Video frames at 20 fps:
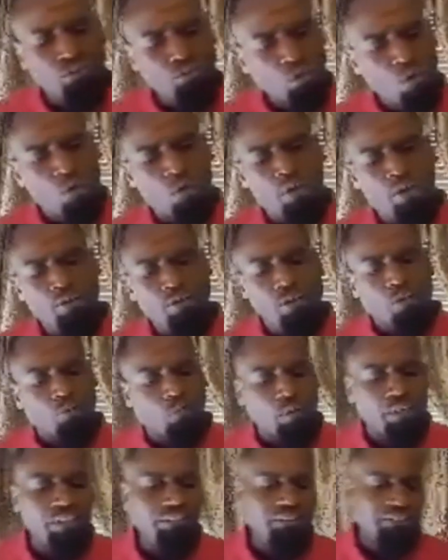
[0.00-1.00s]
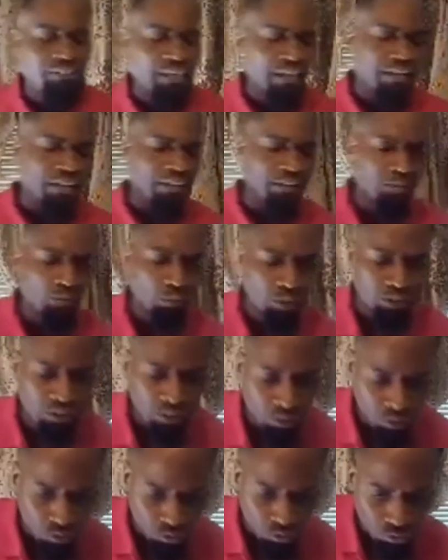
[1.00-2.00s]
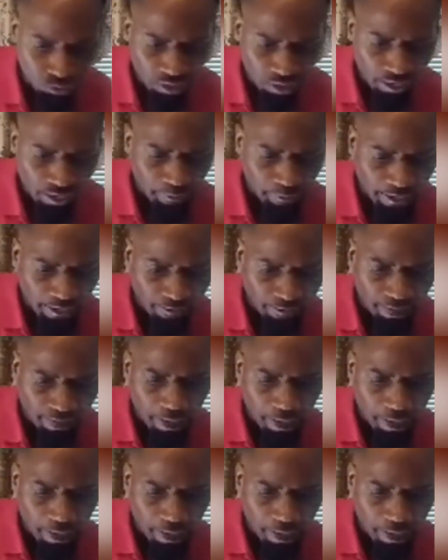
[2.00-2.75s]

doing what he said he would do. Amen.